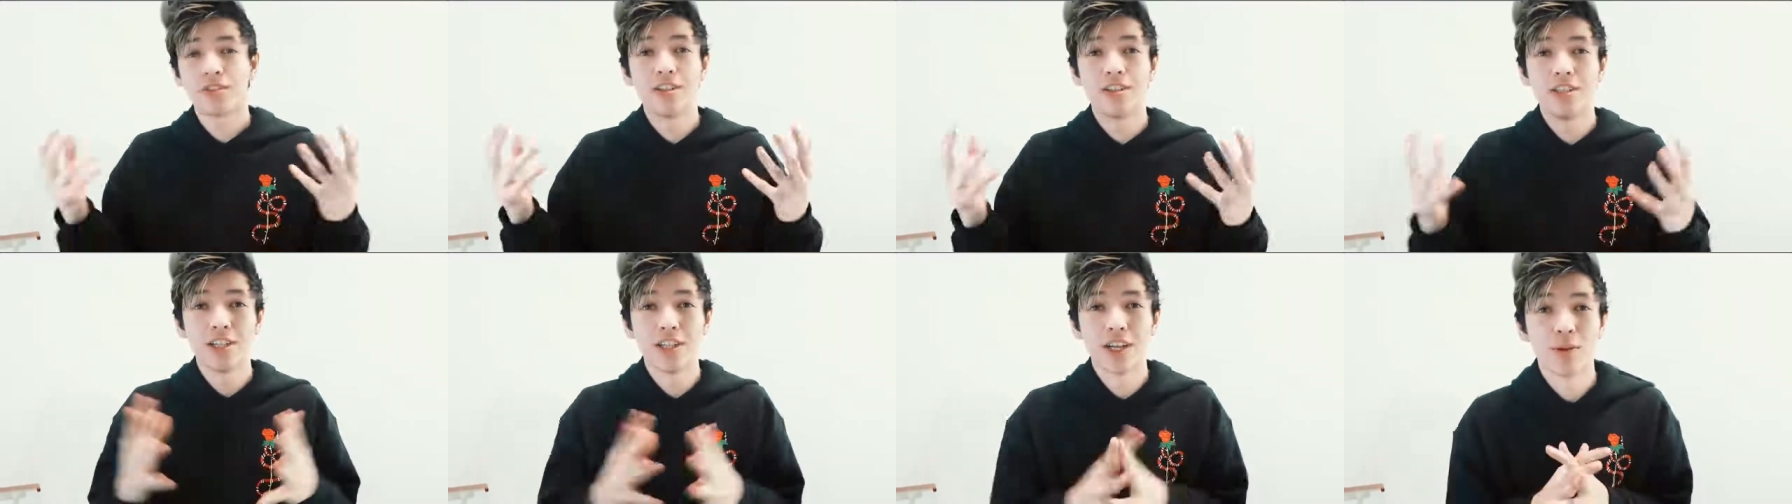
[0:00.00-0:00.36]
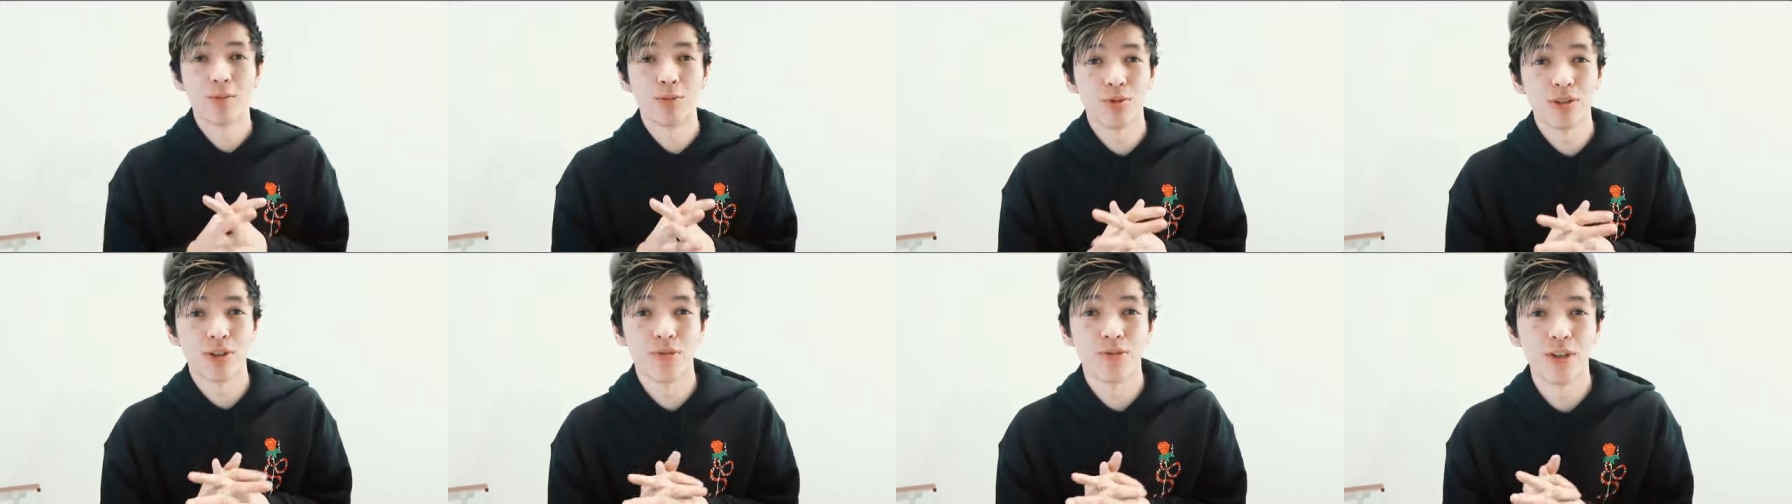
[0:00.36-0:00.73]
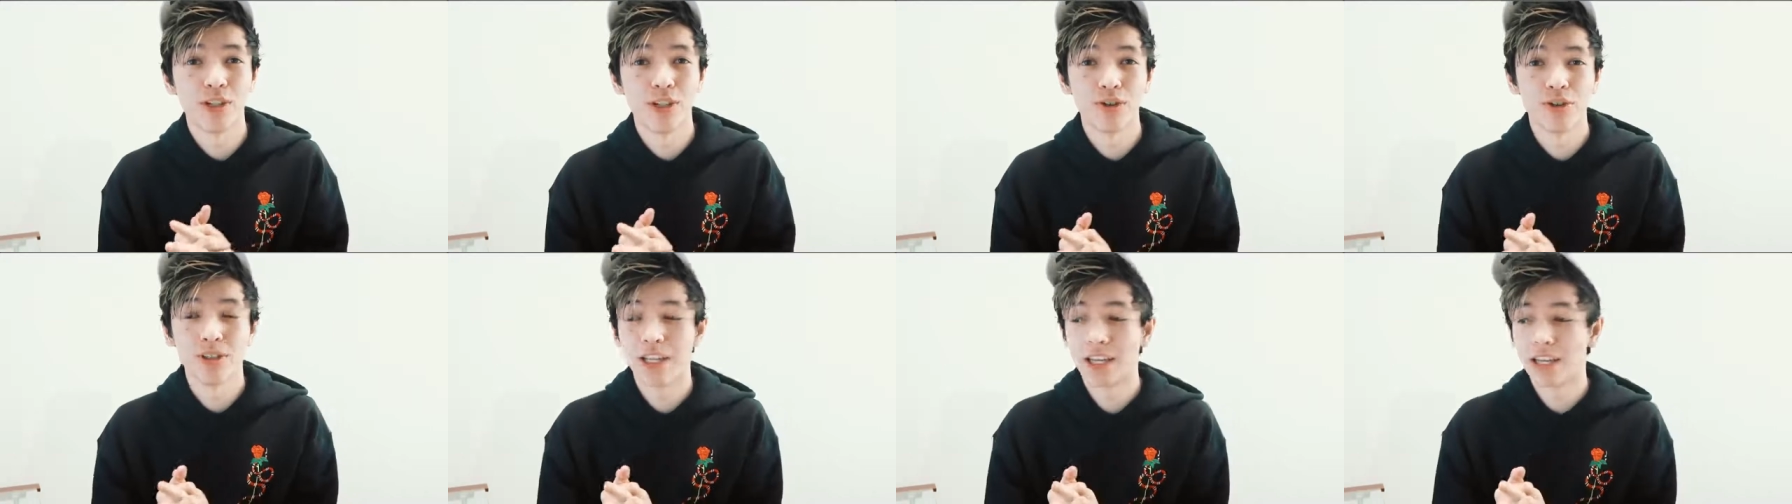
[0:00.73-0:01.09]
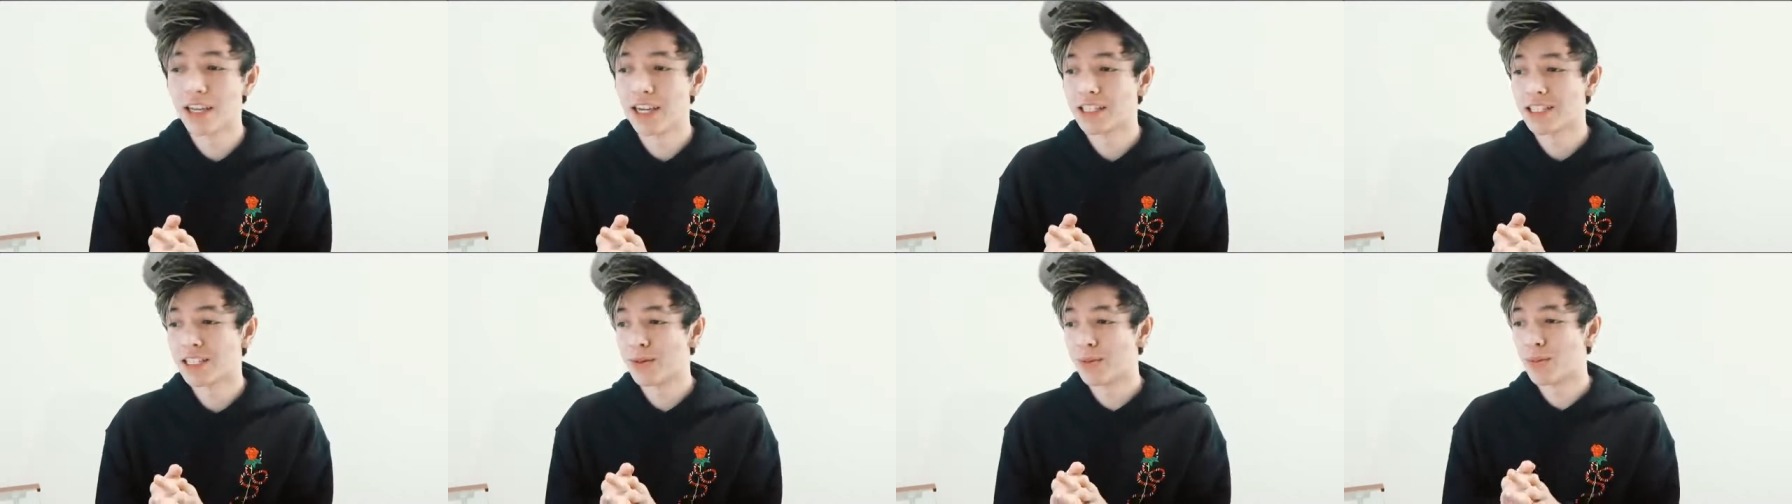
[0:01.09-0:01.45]
literally i'm doing a video day
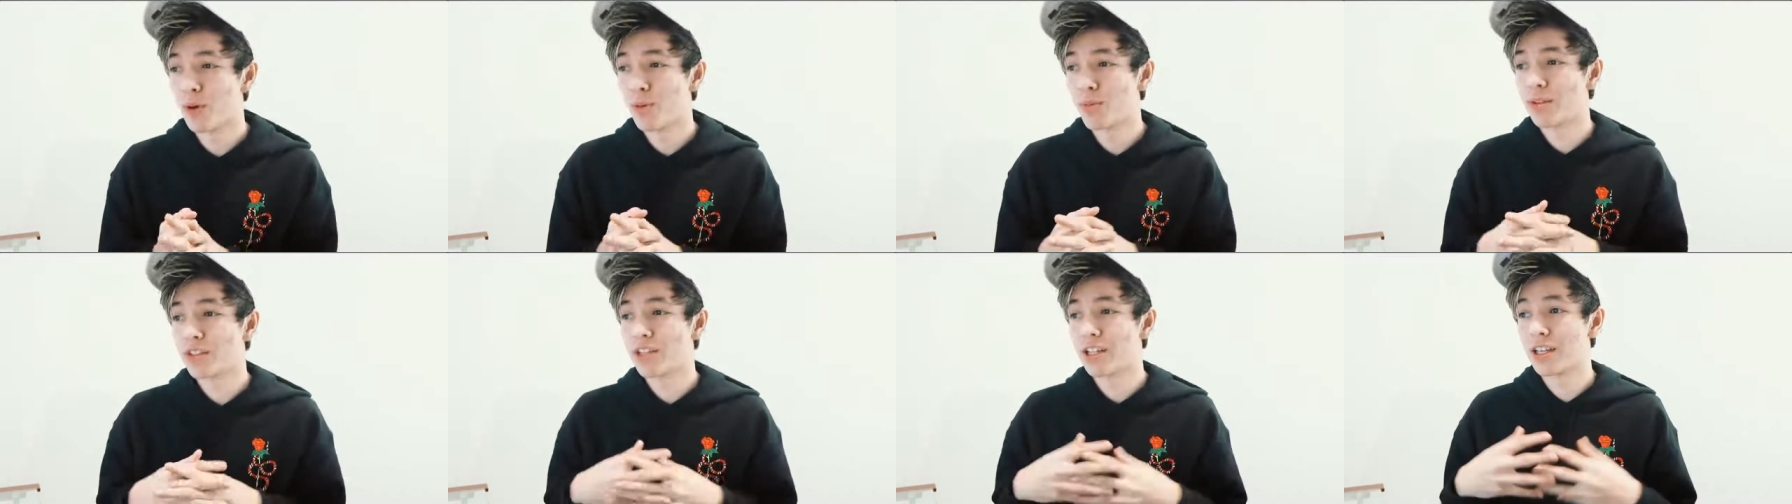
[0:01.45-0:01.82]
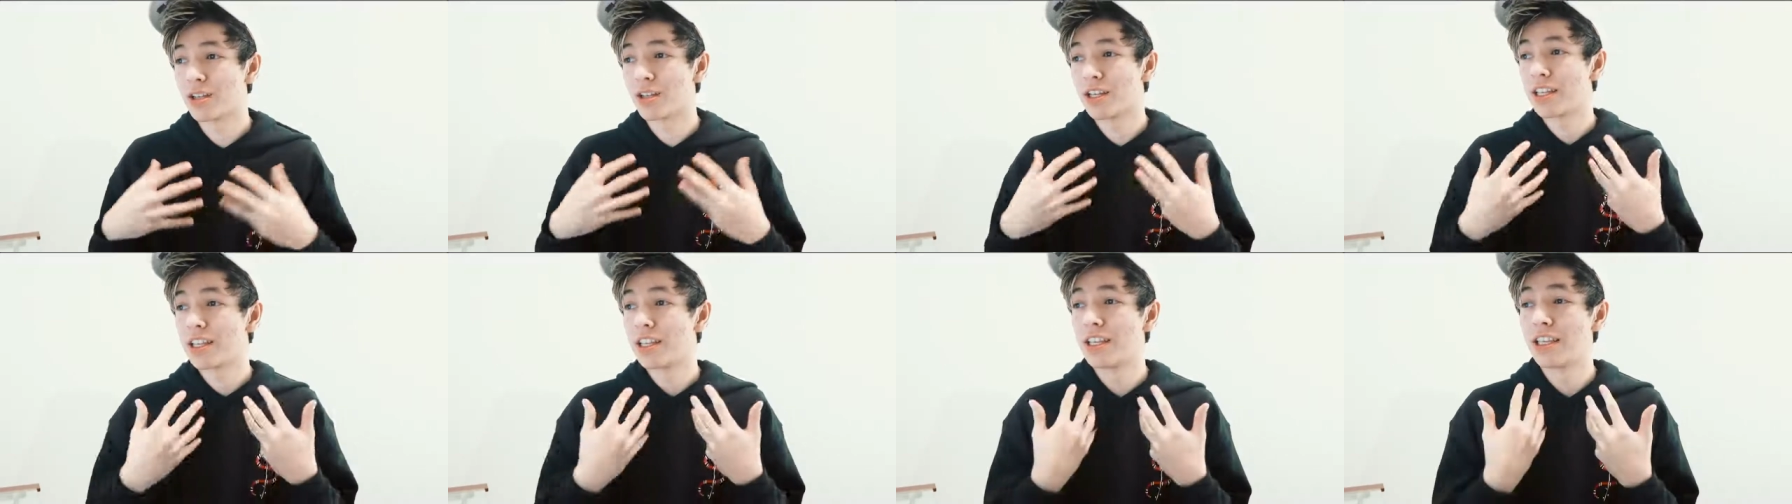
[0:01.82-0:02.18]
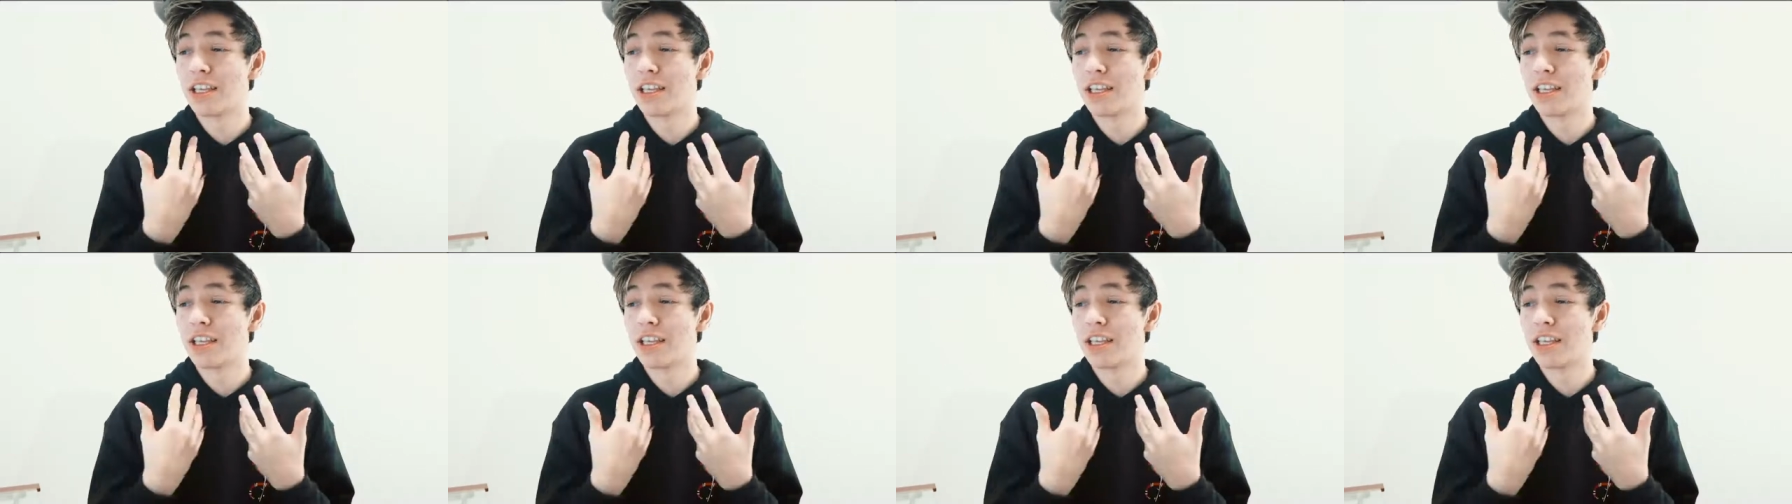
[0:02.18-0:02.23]
guys and i'm hoping to like